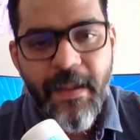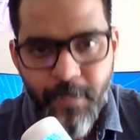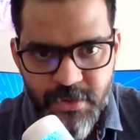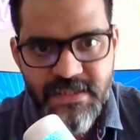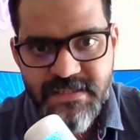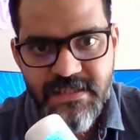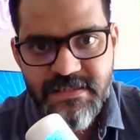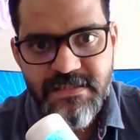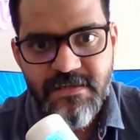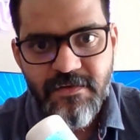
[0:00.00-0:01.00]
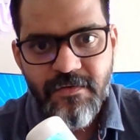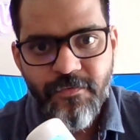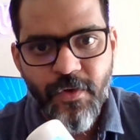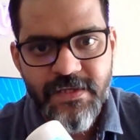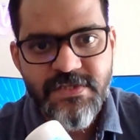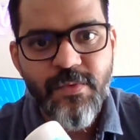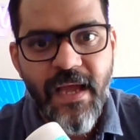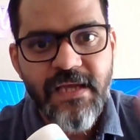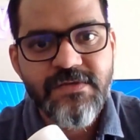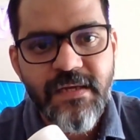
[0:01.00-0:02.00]
hypothesis for us
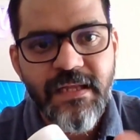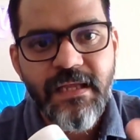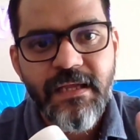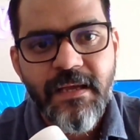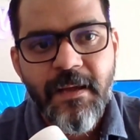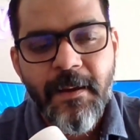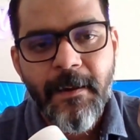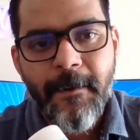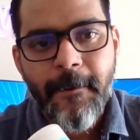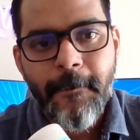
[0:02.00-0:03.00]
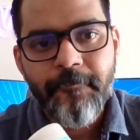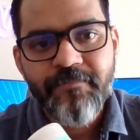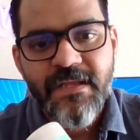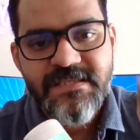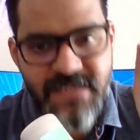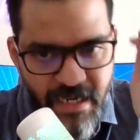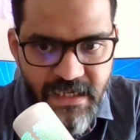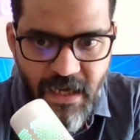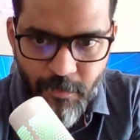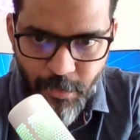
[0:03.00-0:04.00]
to actually um,
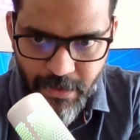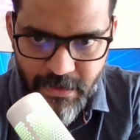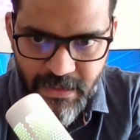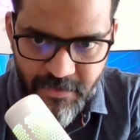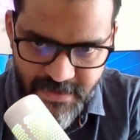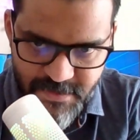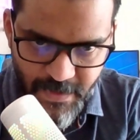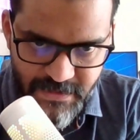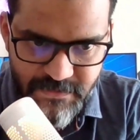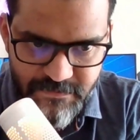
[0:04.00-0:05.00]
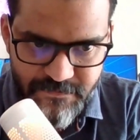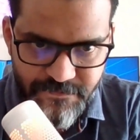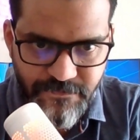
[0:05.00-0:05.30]
study cow urine in the first place